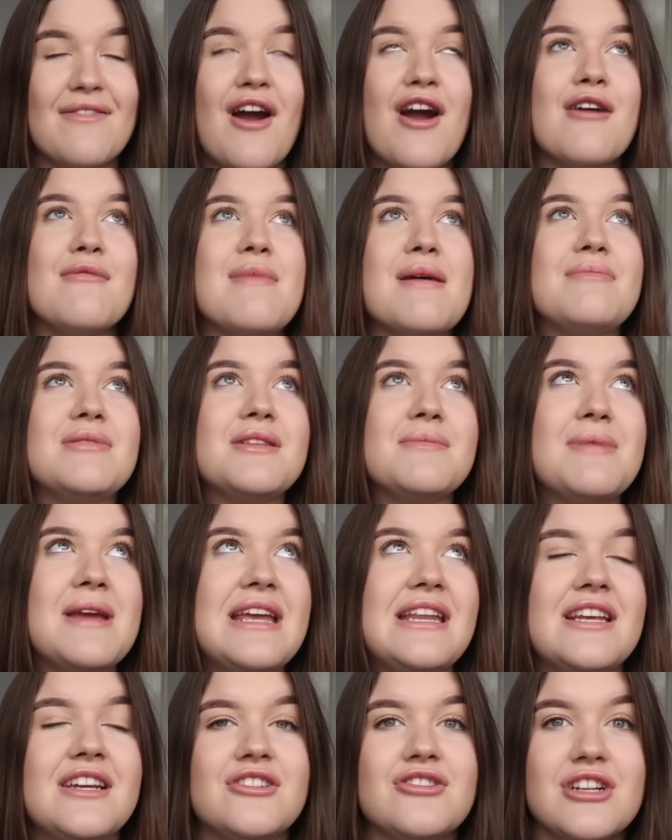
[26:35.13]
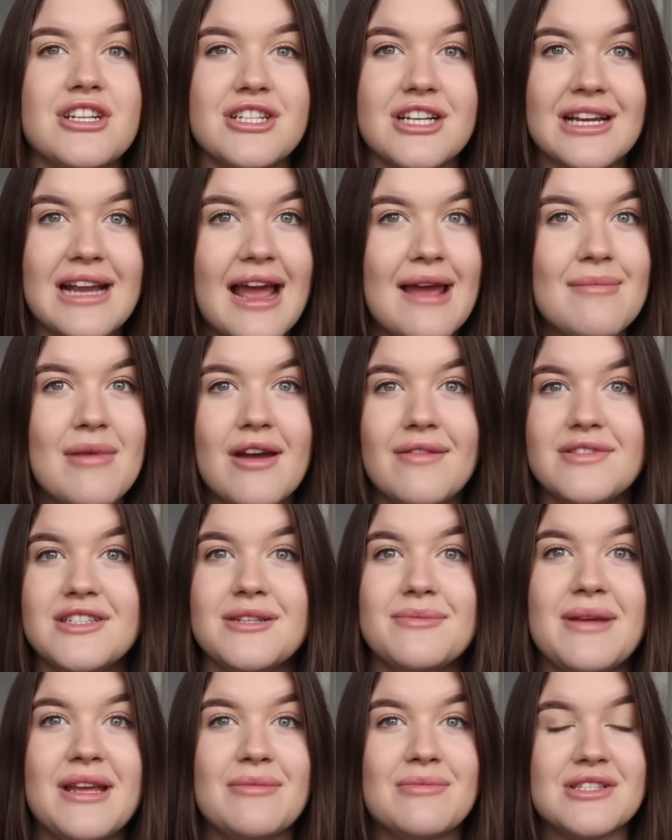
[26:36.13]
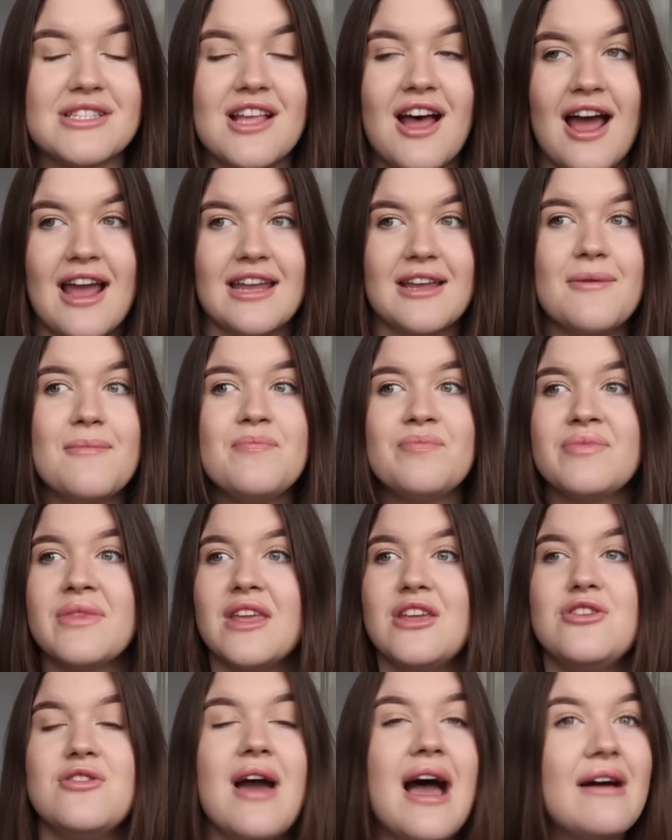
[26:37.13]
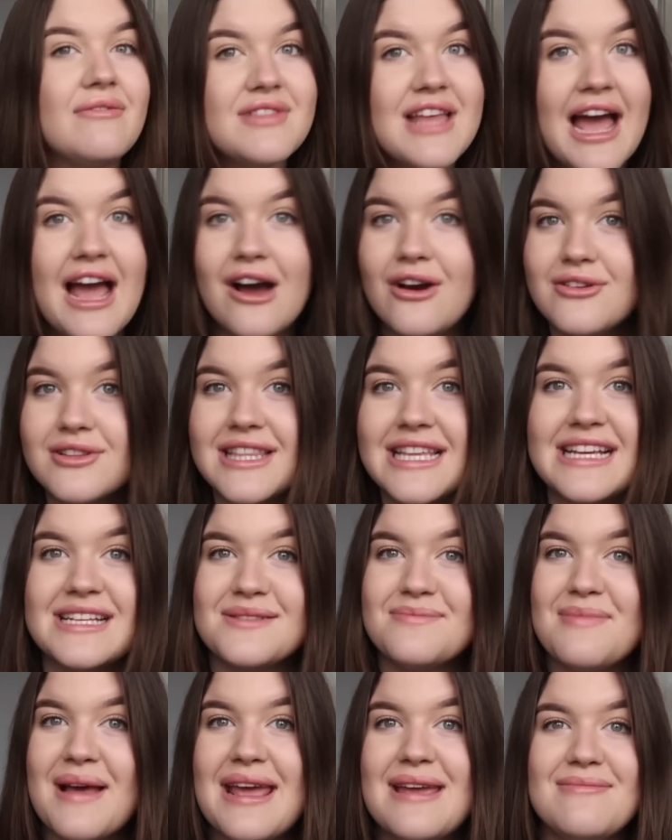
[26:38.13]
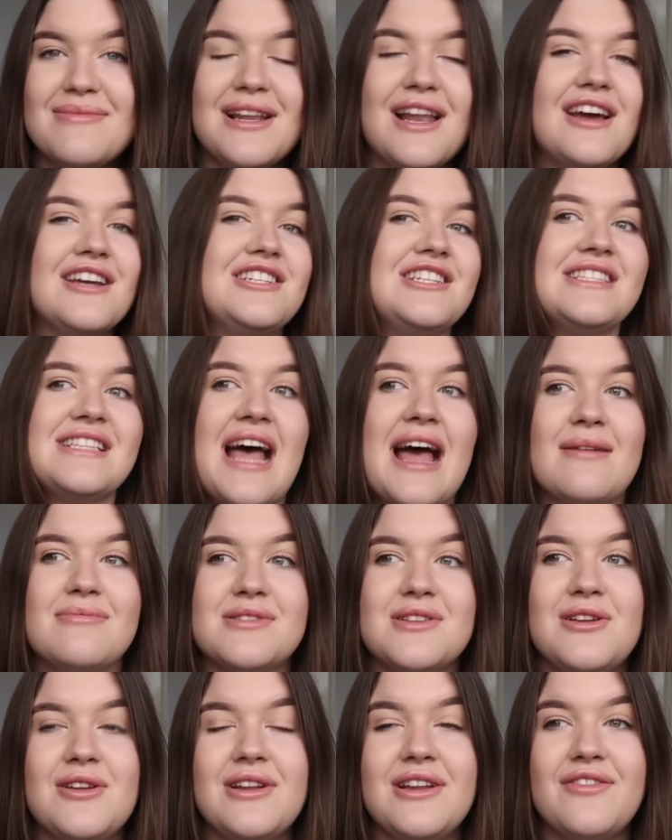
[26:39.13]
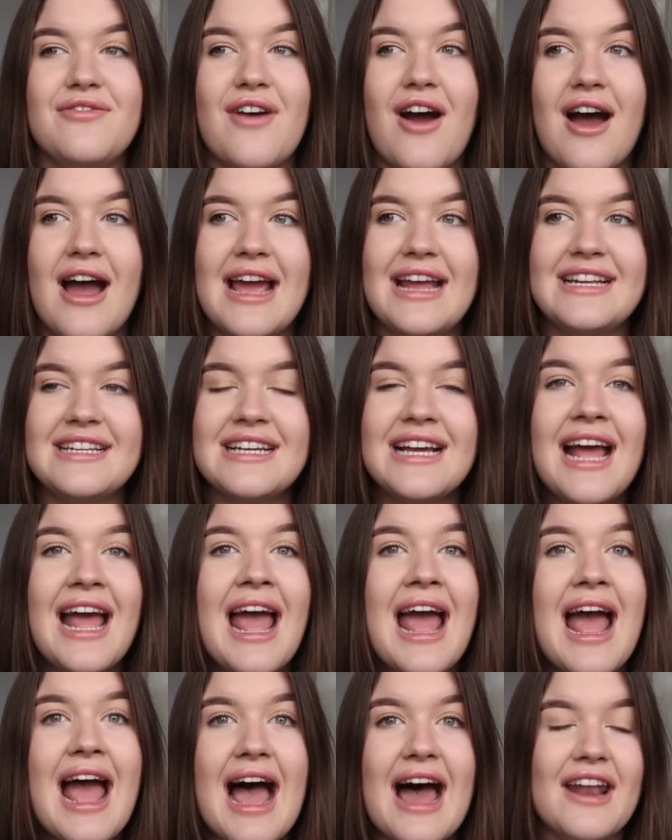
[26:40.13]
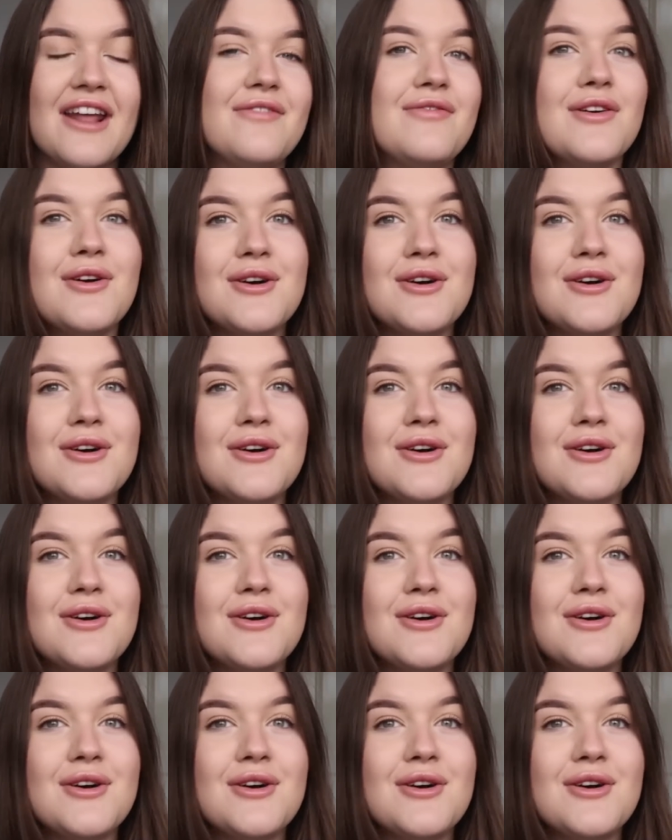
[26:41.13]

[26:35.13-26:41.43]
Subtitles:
I remember the paediatrician came over to me and was like, you have the healthiest baby, like she's absolutely fine. And I